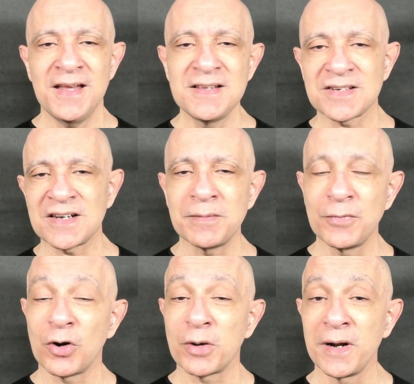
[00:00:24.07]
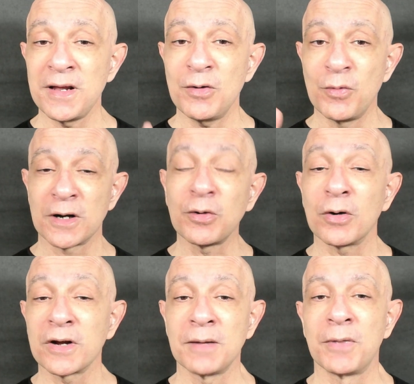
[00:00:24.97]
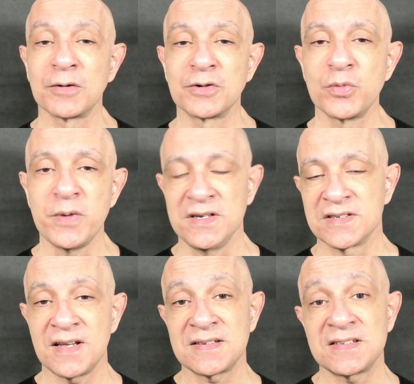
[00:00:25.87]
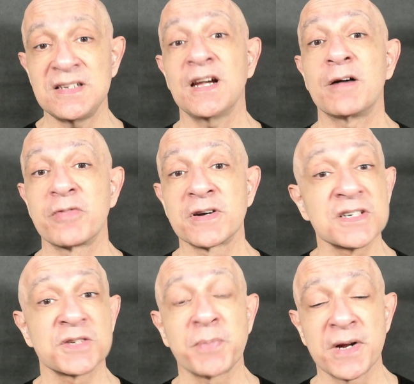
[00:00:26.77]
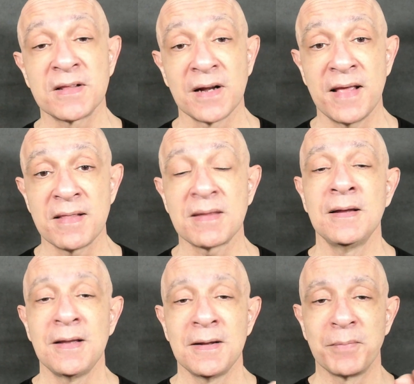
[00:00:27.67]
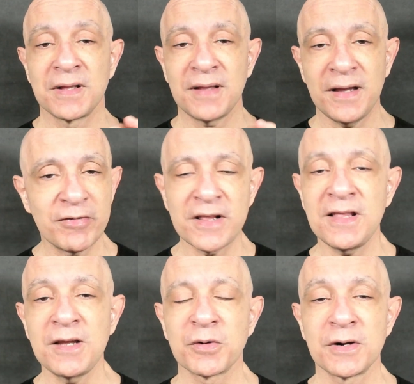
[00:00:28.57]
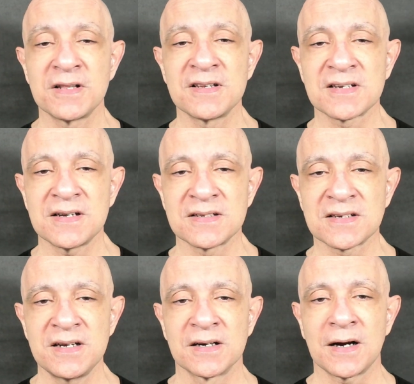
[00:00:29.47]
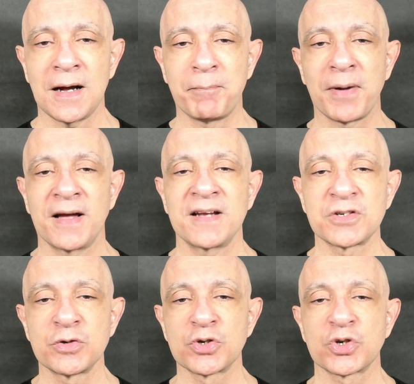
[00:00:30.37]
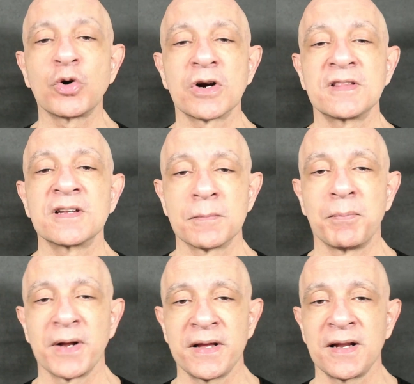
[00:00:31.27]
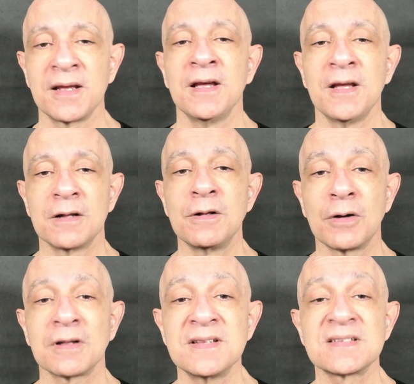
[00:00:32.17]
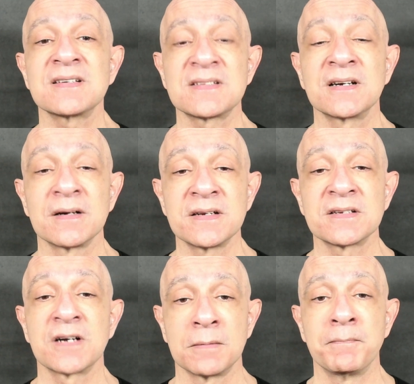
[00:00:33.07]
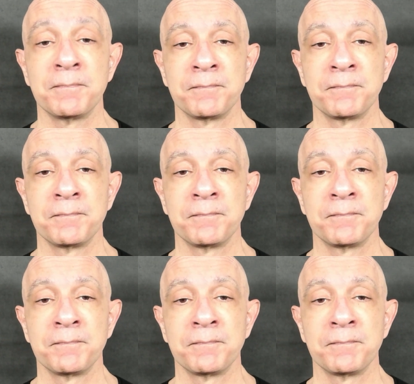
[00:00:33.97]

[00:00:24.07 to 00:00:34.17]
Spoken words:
In Scrum, normally we're talking about 2 weeks. That's the average sprint length. But everything we're going to discuss here applies to short-term planning, not necessarily Scrum.